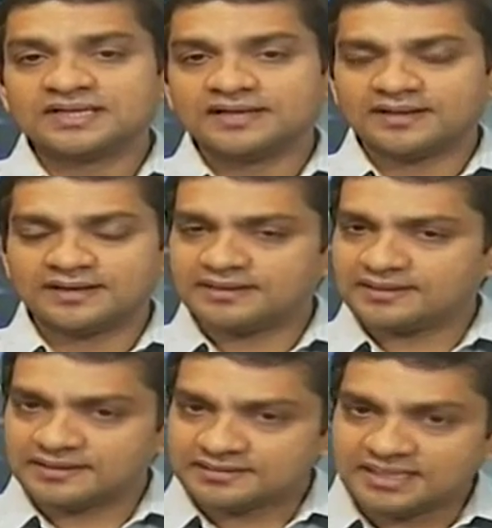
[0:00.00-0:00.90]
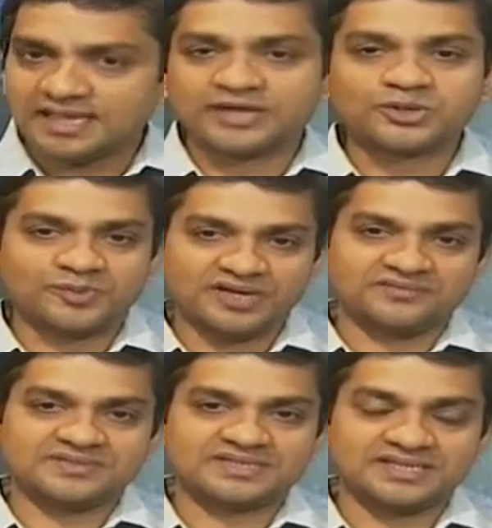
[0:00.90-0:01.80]
the
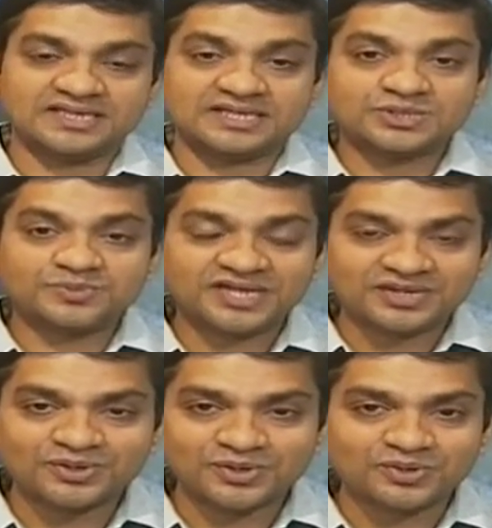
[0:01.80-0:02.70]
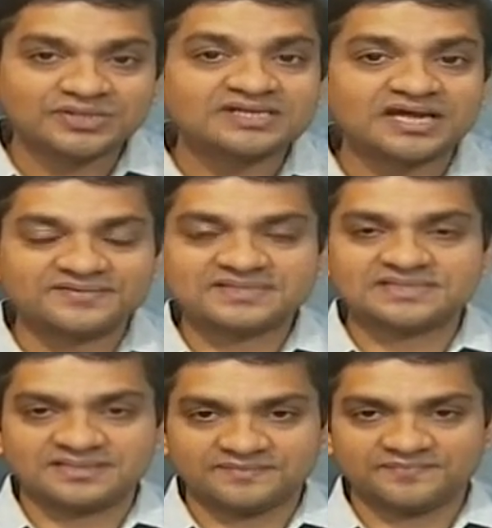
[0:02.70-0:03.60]
agrobiodiversity, it has to be taken into account the
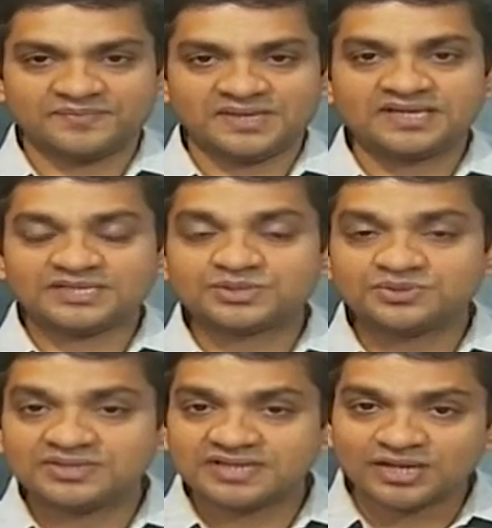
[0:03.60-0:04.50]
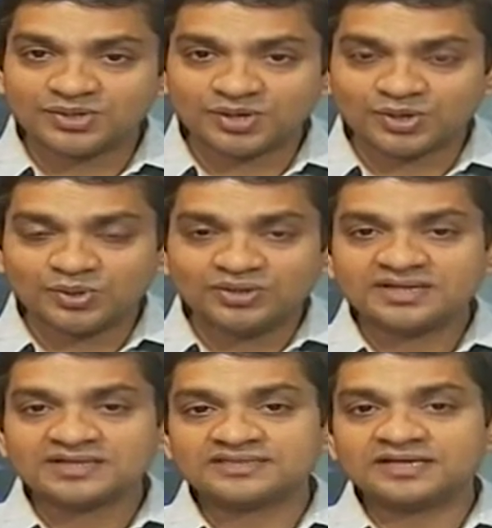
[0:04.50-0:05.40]
diversity, it has to take into account
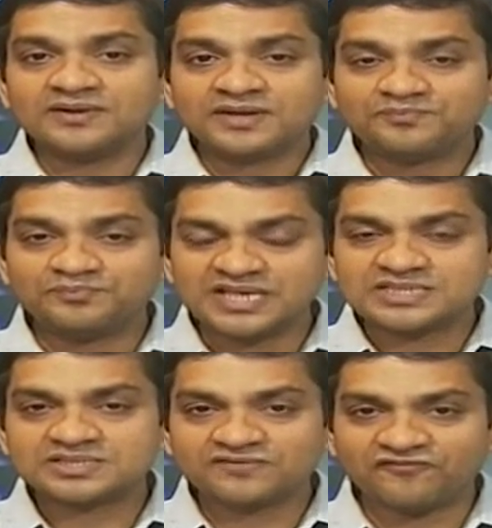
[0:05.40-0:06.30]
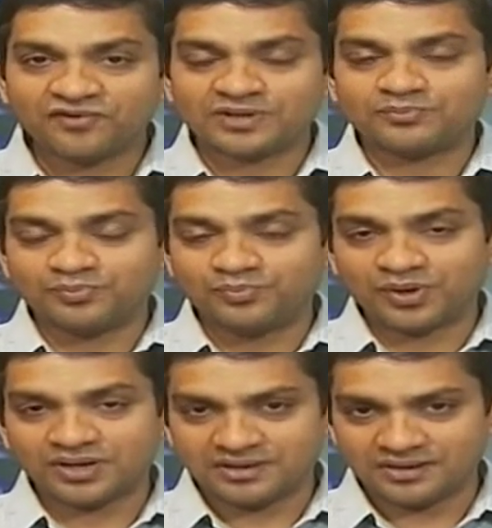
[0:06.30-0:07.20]
the best
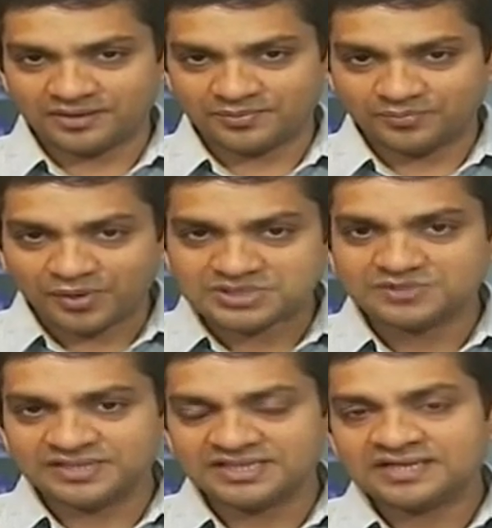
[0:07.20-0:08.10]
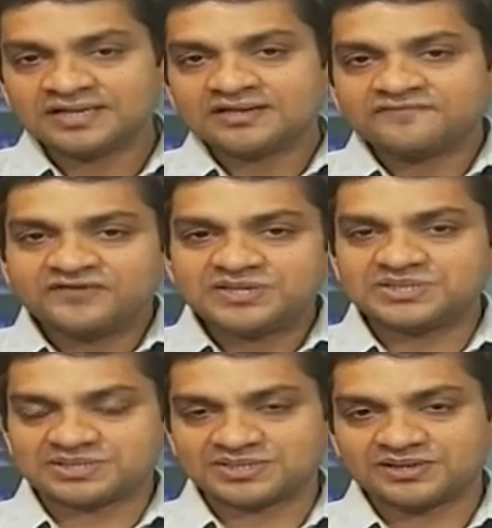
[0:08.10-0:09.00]
possible
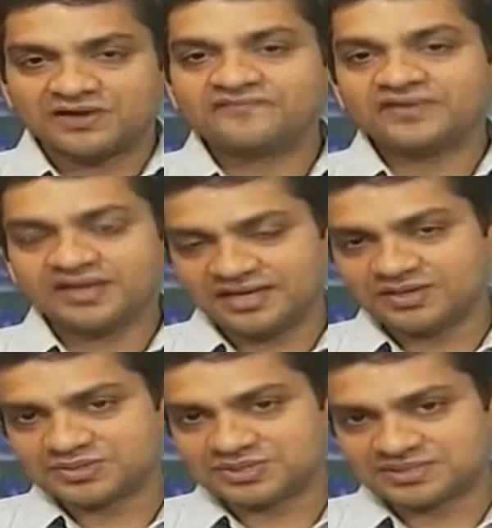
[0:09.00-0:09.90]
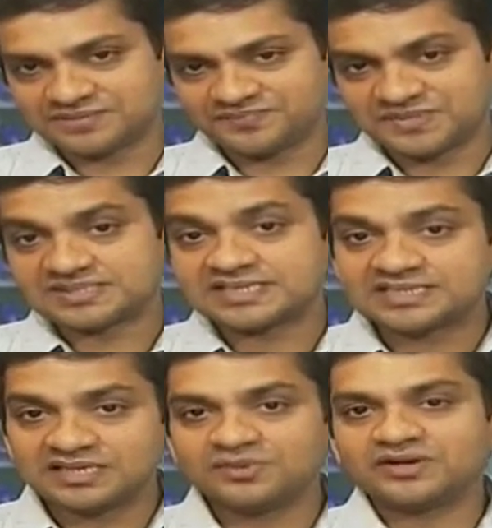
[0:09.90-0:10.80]
features of ecosystem,
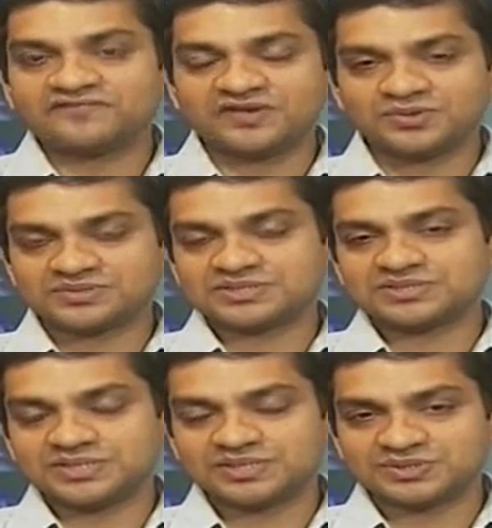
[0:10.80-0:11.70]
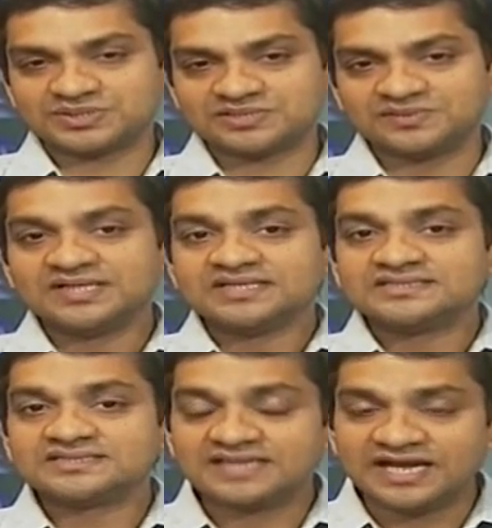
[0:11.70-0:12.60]
sustainability of ecosystem.
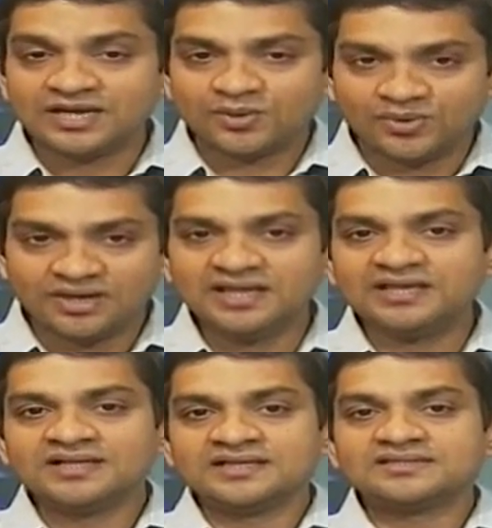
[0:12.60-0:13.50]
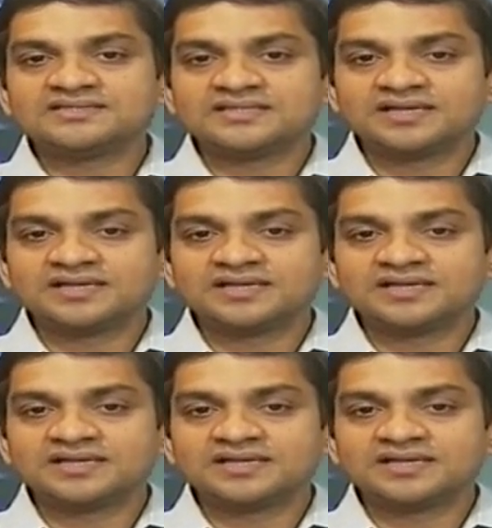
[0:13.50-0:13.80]
So then only this